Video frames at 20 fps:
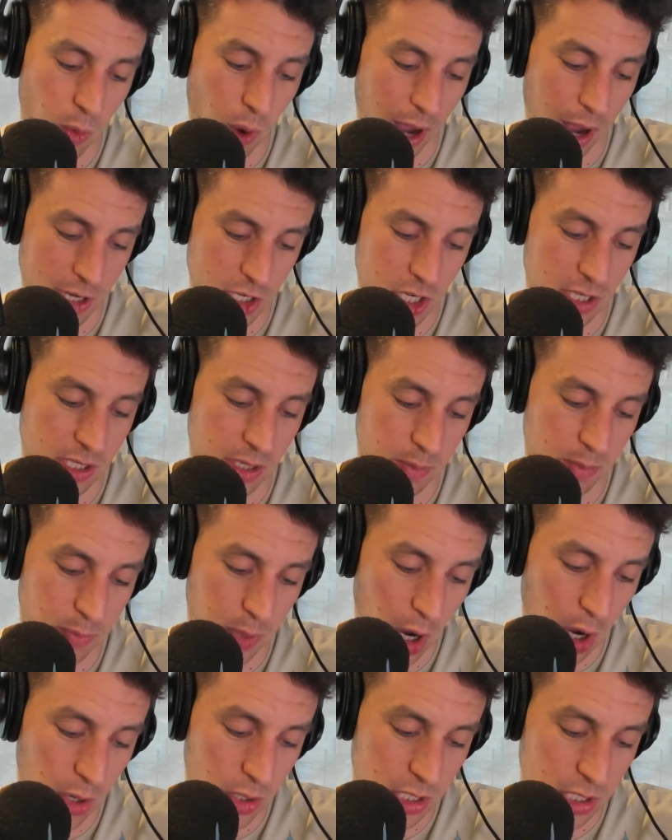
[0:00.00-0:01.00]
Washington
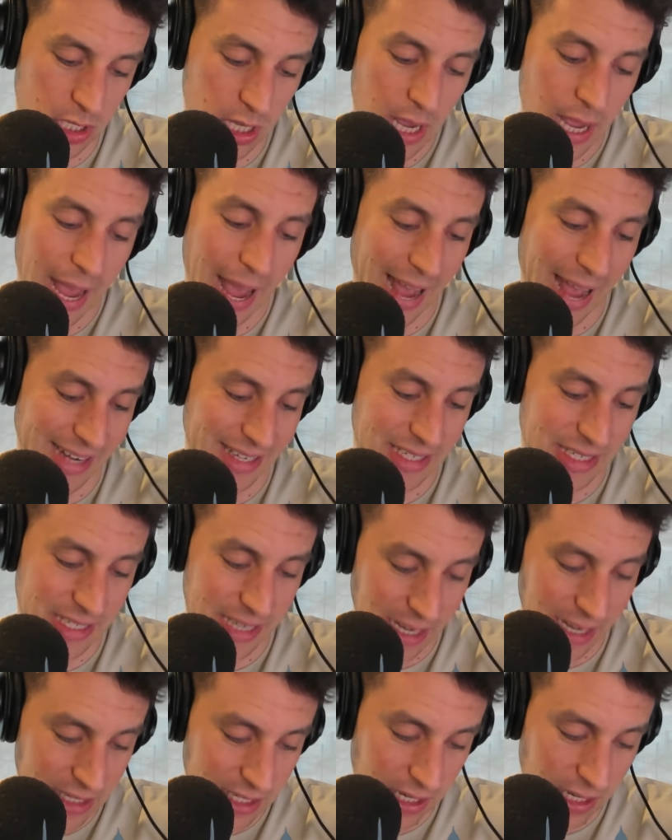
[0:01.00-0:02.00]
Post at
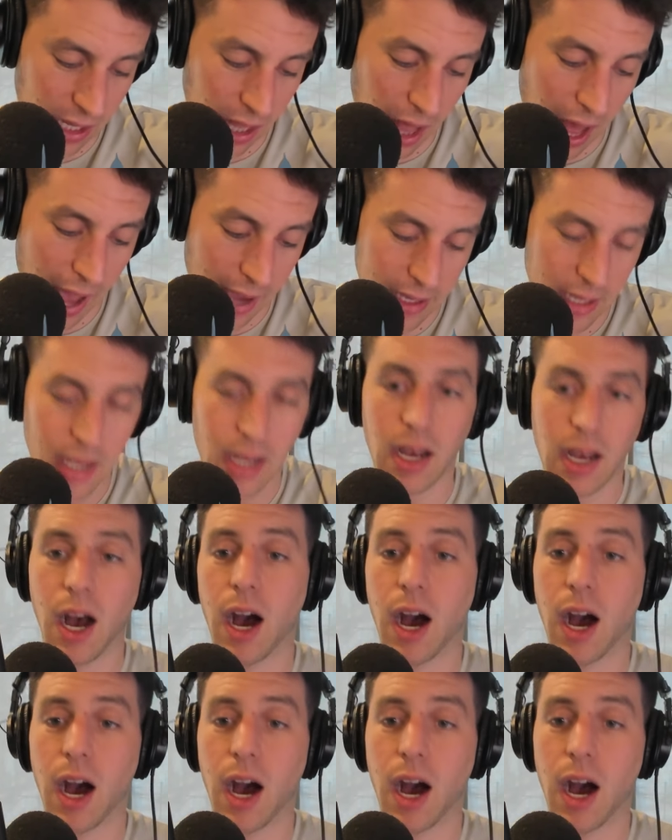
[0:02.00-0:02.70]
6 o'clock.